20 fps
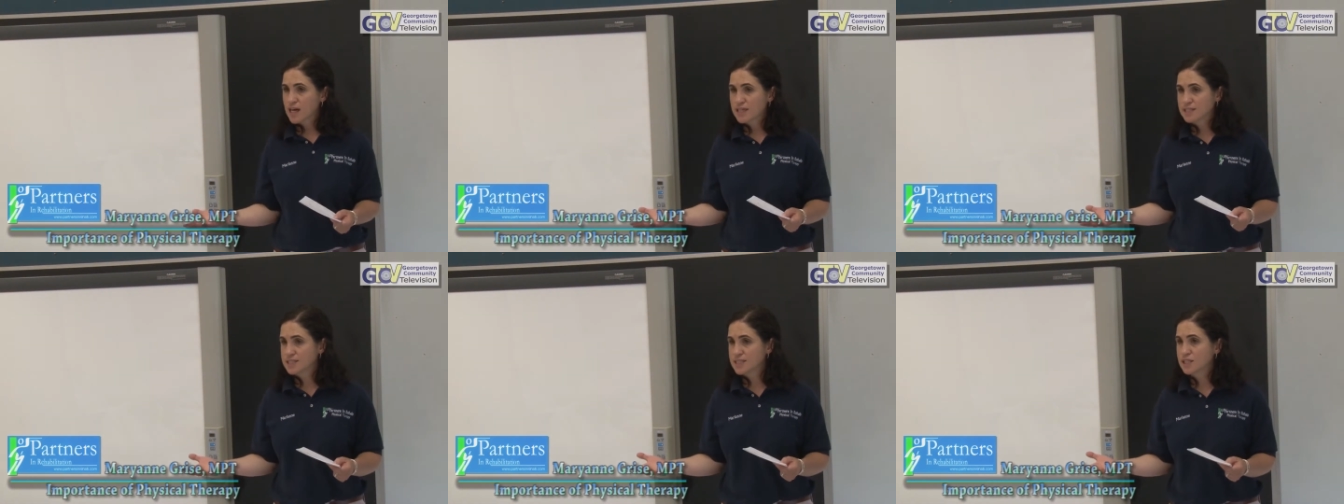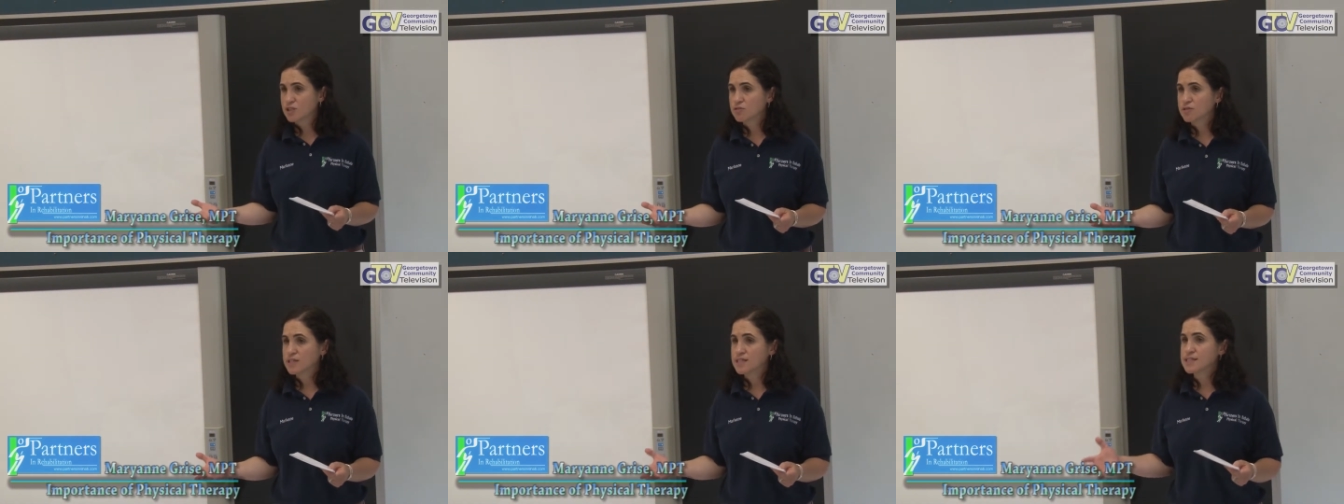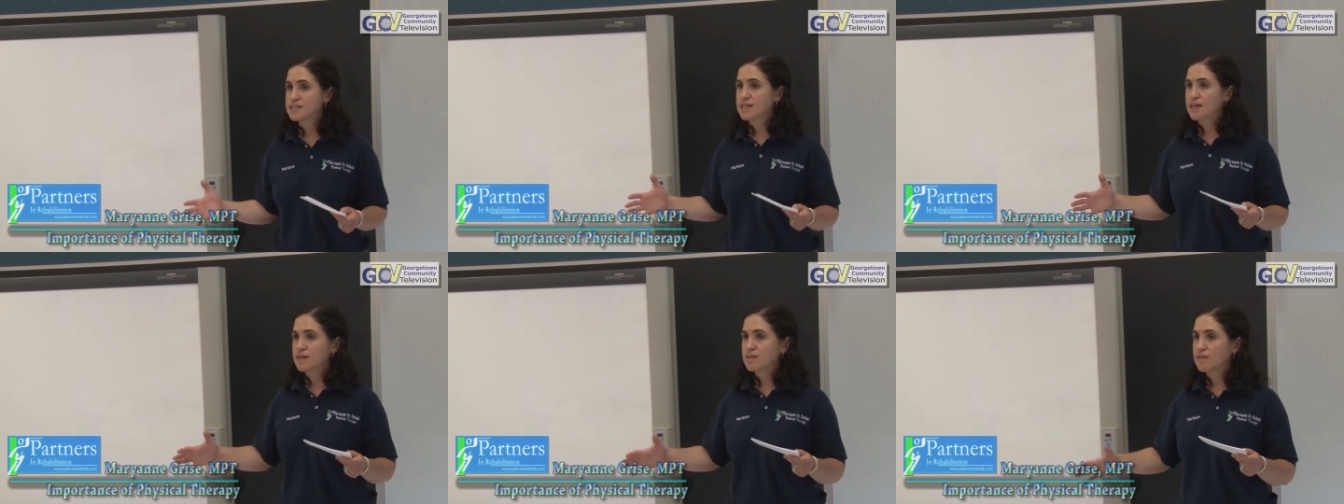a
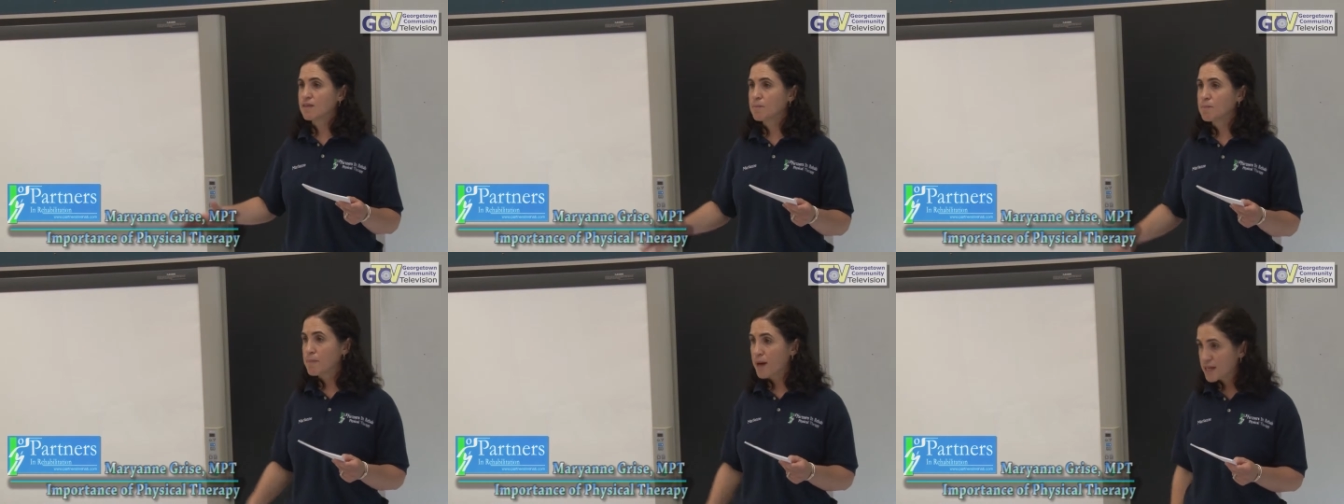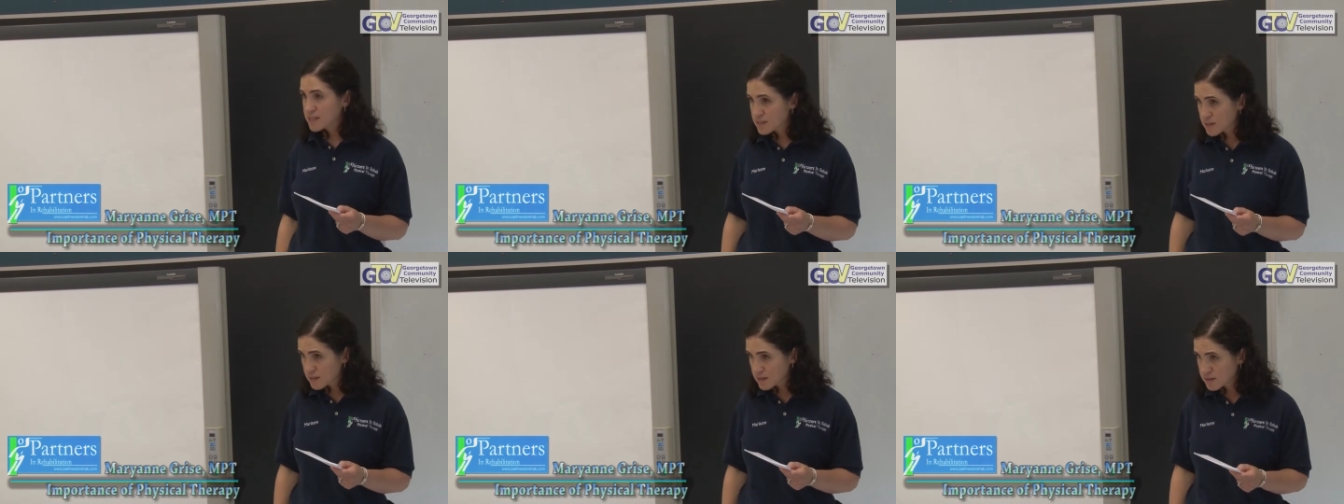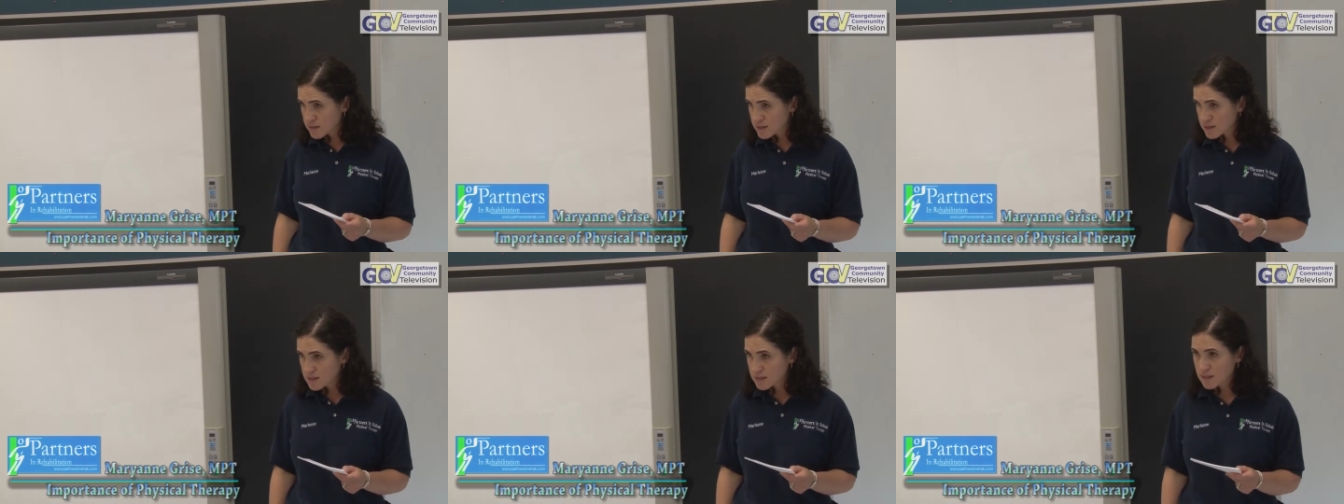decrease in the
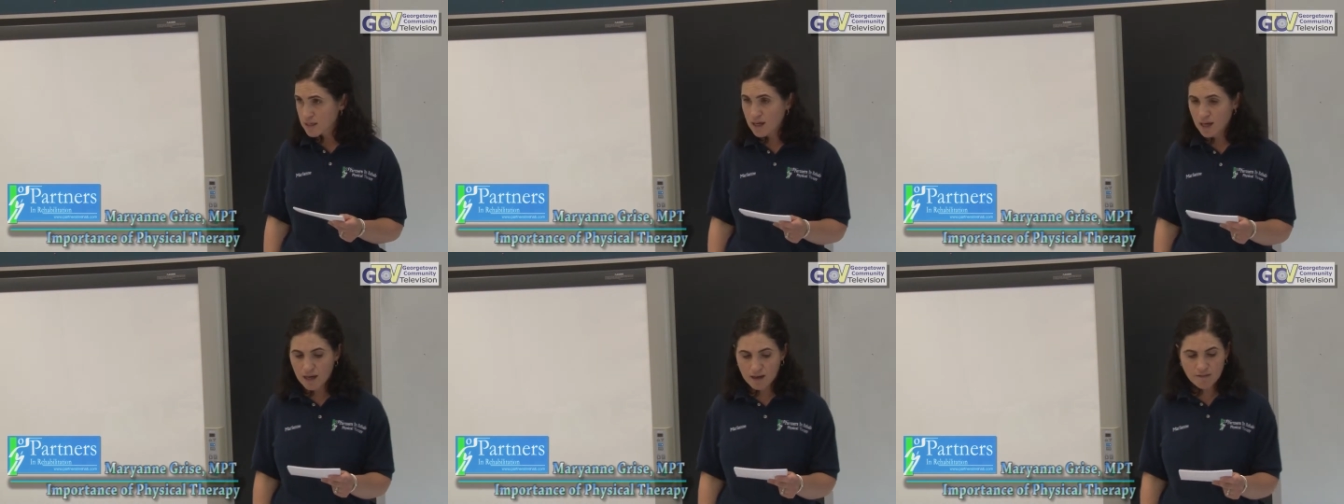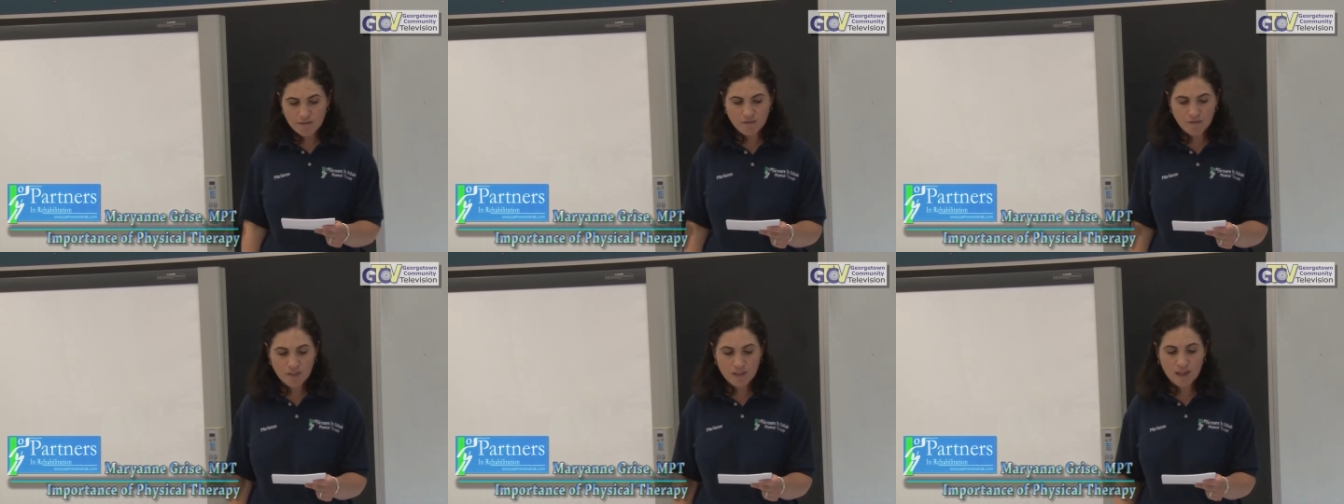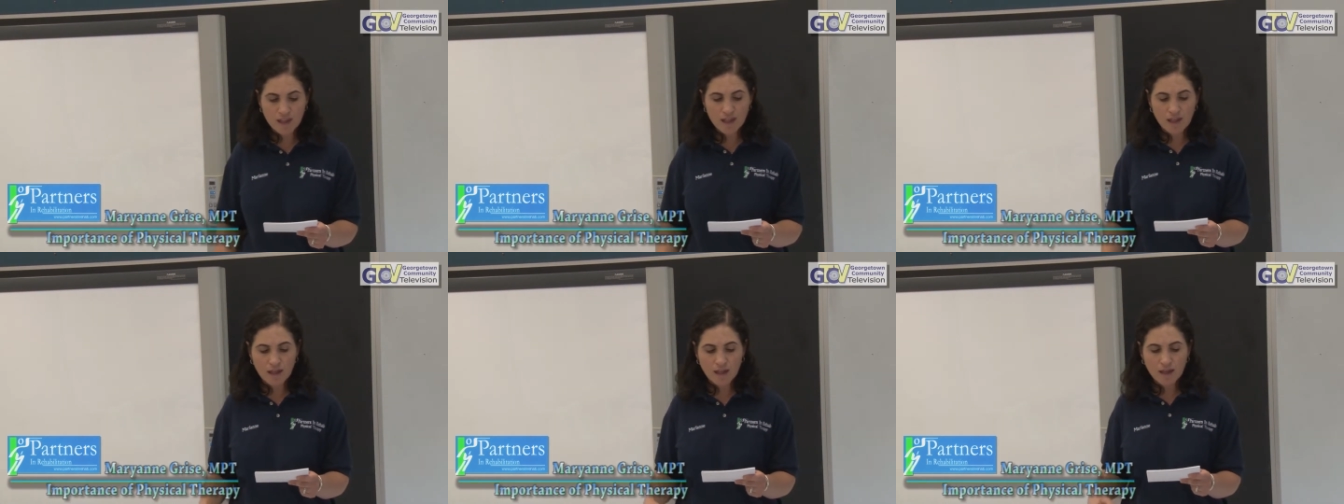muscles of
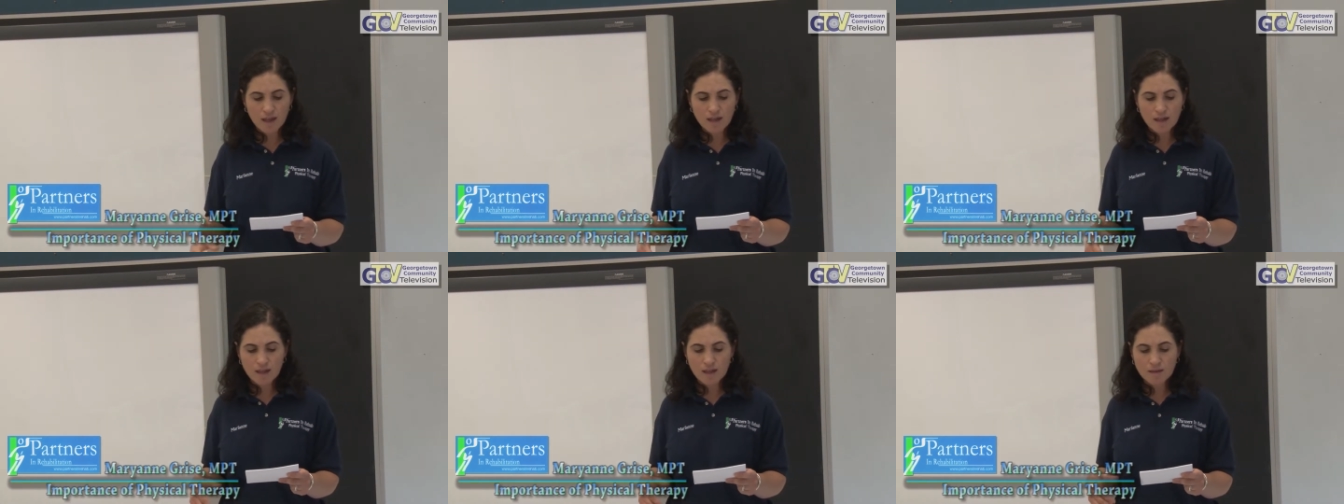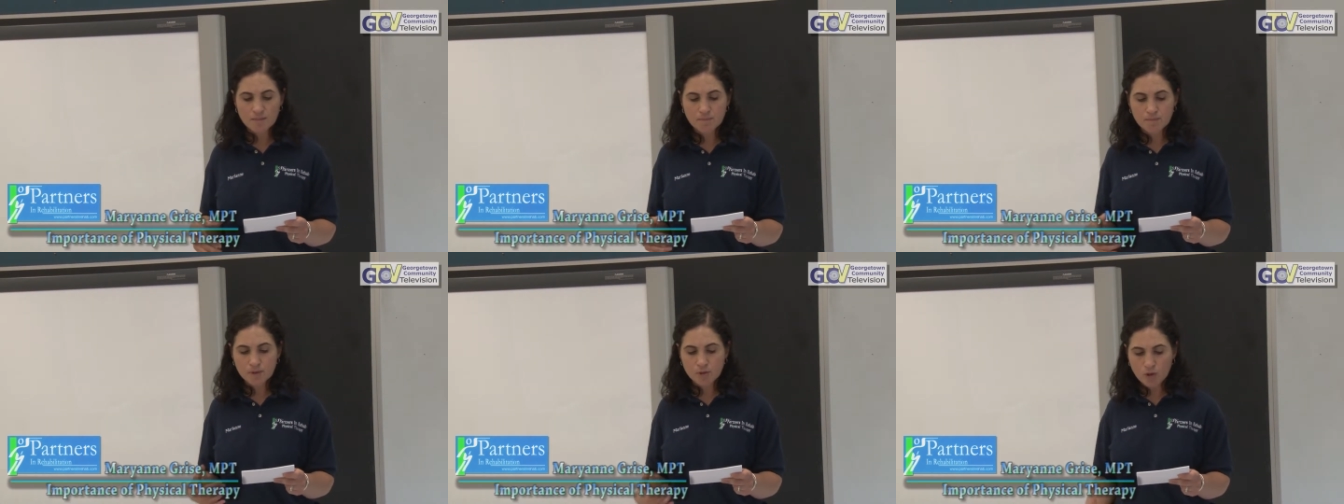the um,